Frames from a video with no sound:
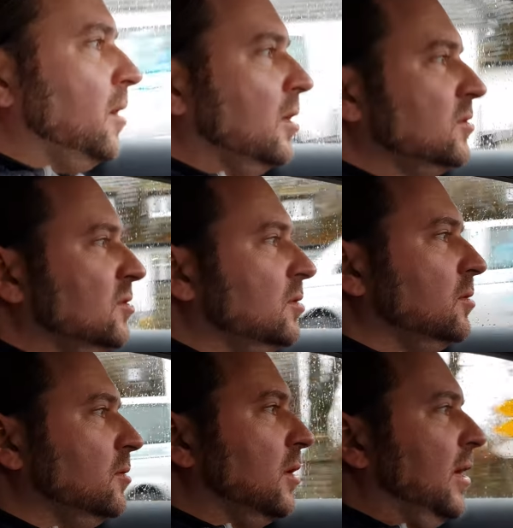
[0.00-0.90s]

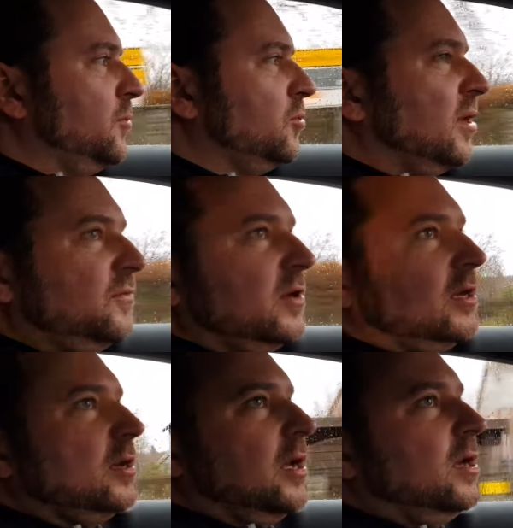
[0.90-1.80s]
until April, I
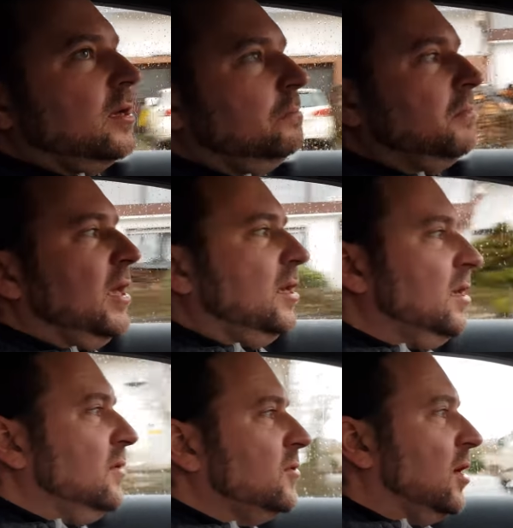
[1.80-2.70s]
think. I may
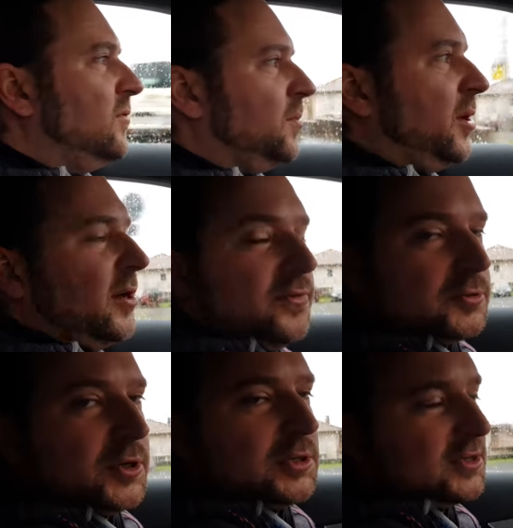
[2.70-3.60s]
even have a buyer
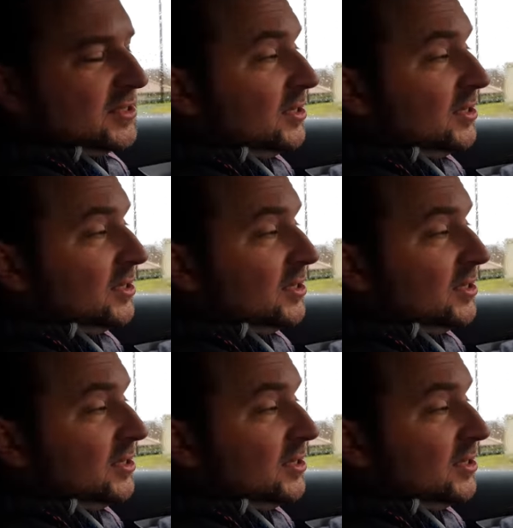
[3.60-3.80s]
for it as